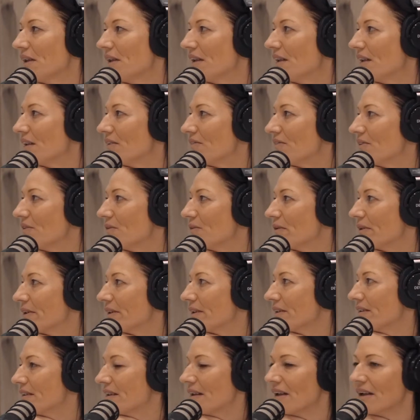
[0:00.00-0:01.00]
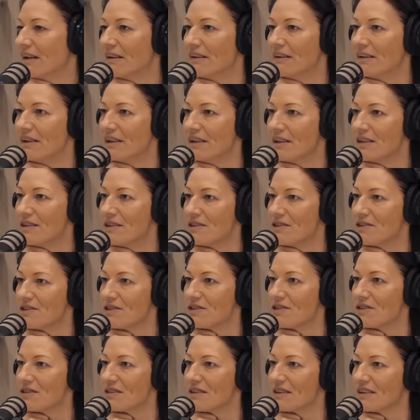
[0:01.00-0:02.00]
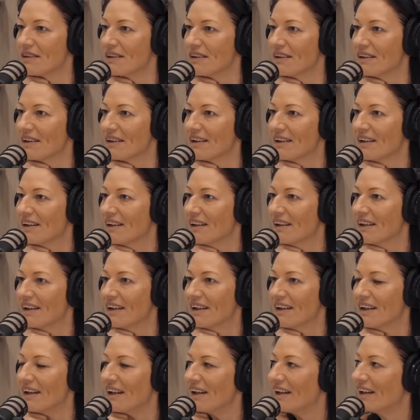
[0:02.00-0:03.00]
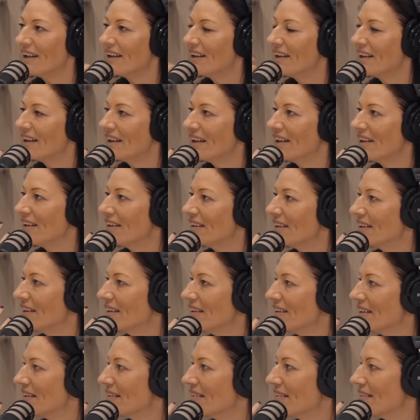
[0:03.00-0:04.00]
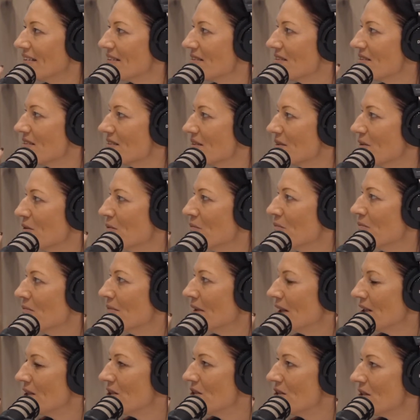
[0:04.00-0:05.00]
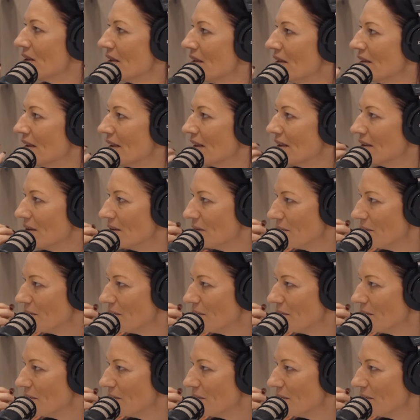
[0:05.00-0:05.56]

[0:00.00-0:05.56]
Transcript: love the word unleash. I think that there's so much in that.